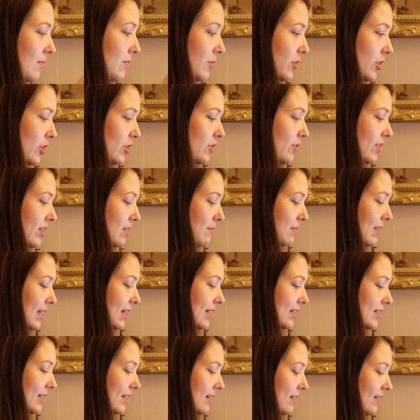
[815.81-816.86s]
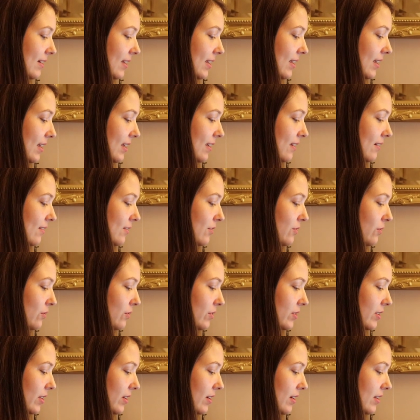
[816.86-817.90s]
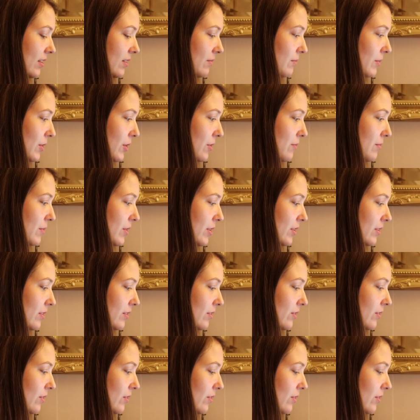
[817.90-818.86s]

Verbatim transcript: just trying to place an IKEA order at the moment